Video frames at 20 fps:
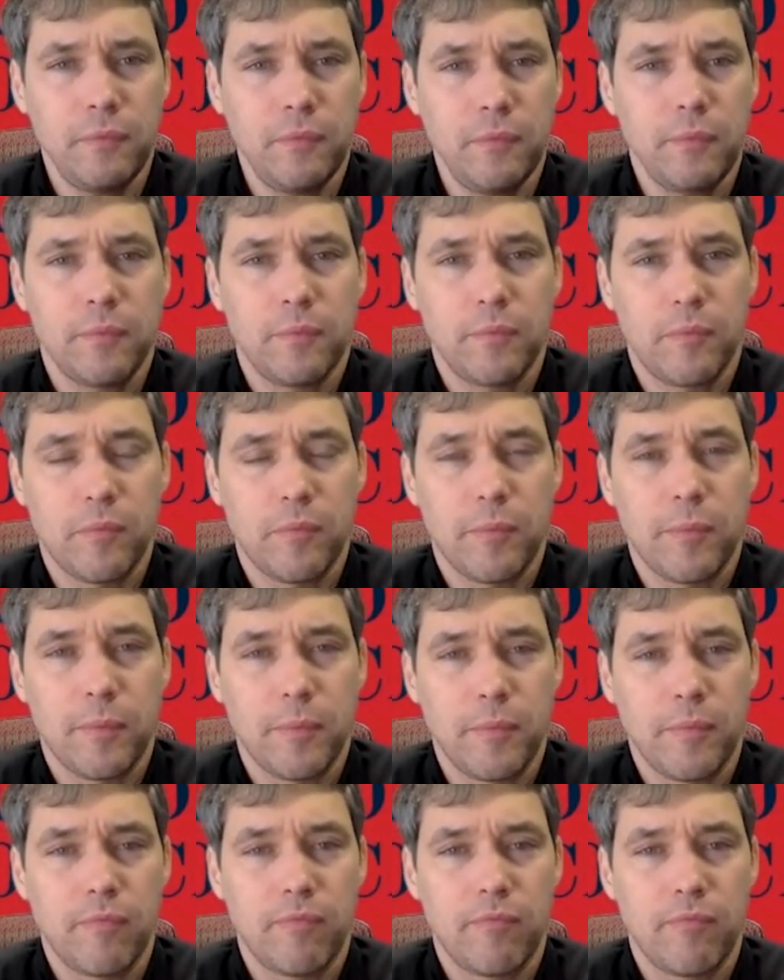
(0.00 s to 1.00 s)

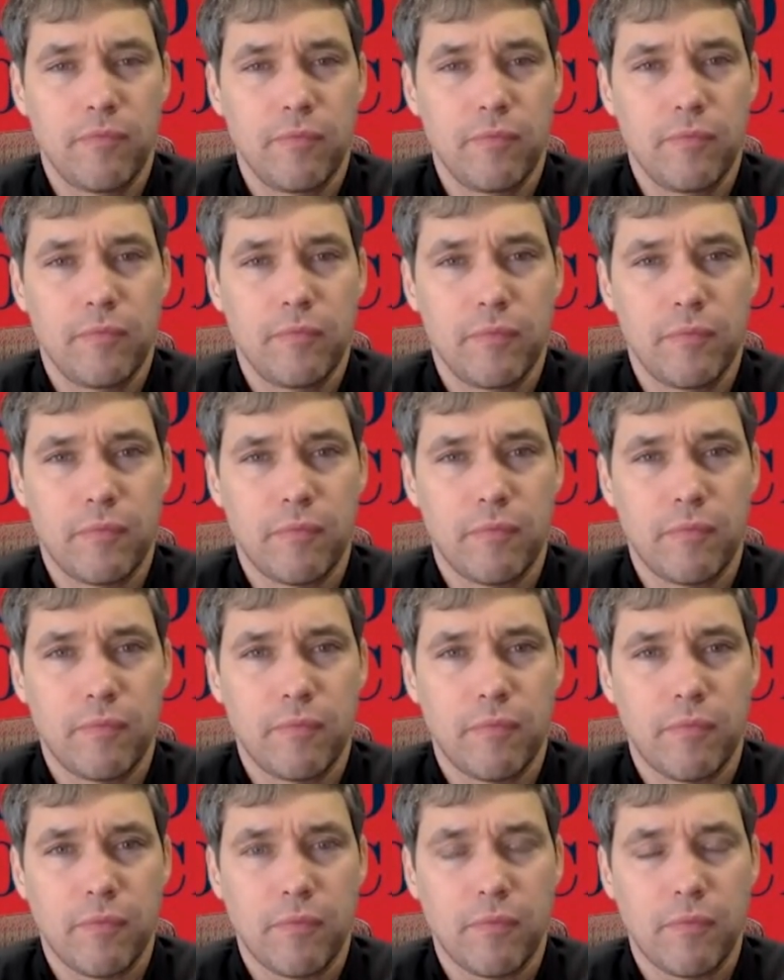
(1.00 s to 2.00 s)

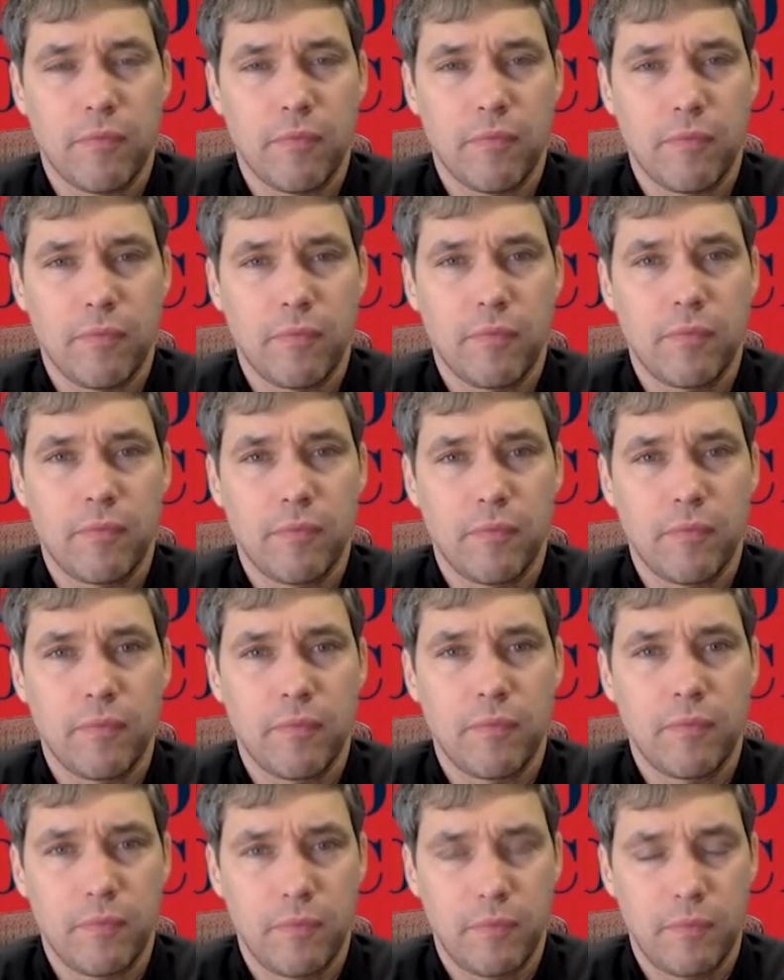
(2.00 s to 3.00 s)

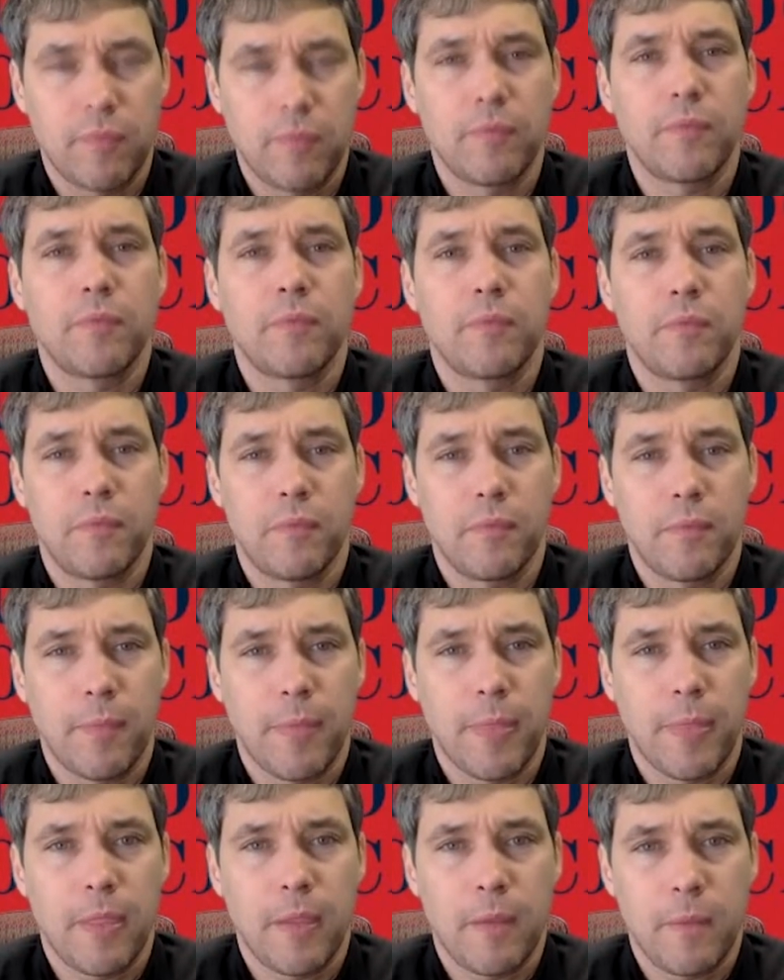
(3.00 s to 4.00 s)

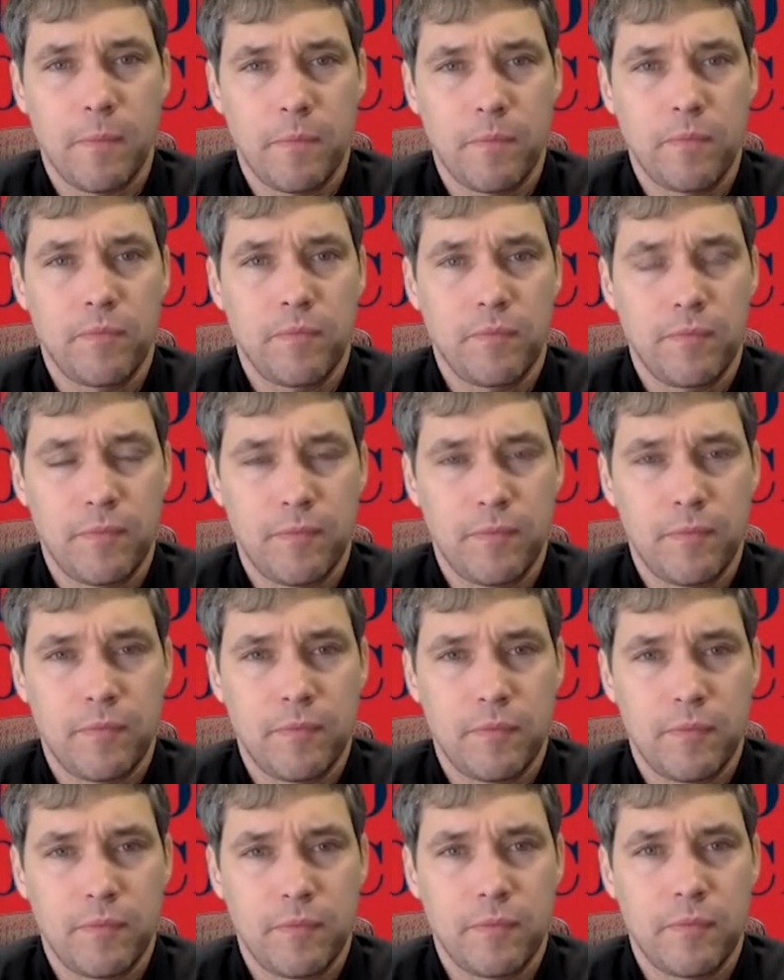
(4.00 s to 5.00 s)

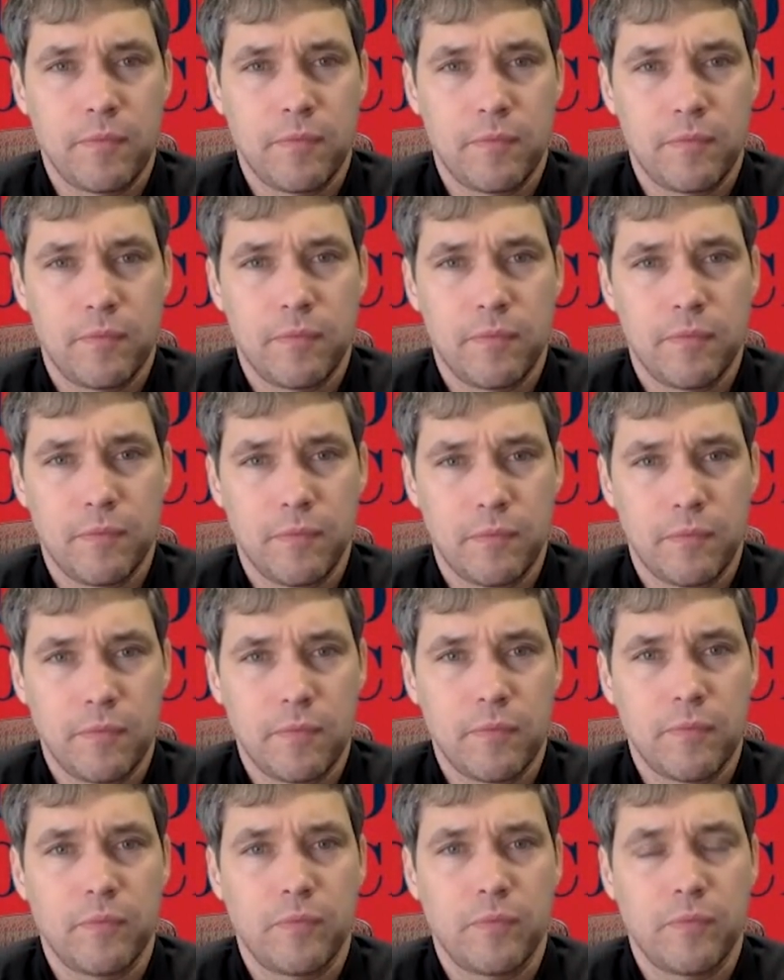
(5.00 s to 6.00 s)

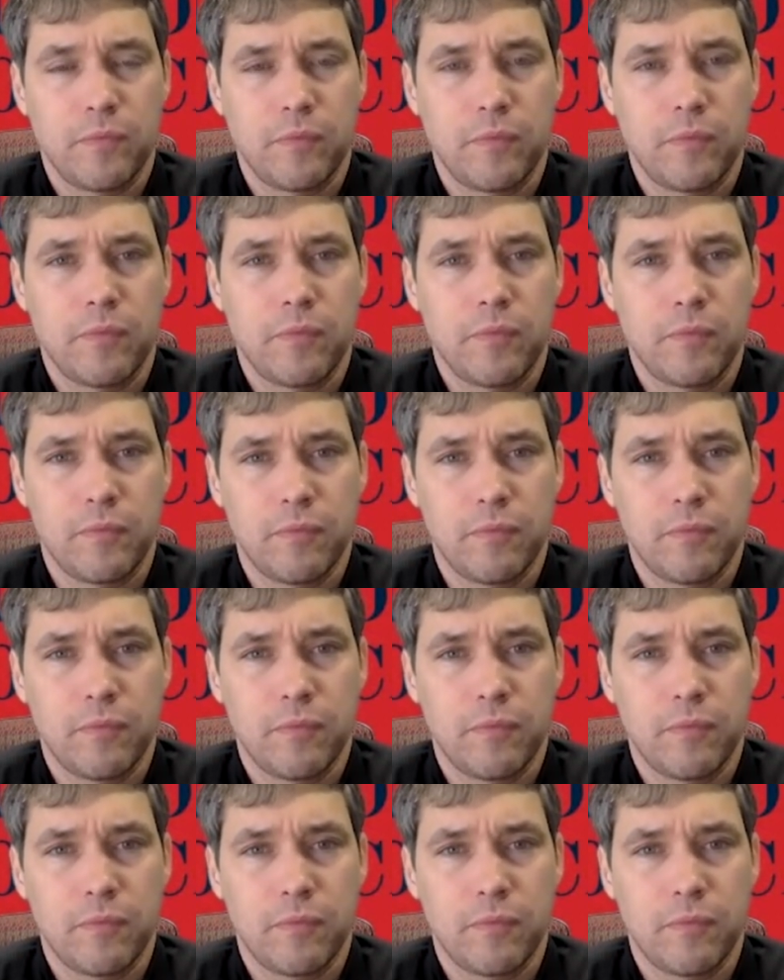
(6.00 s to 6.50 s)
No words are spoken by the person on screen.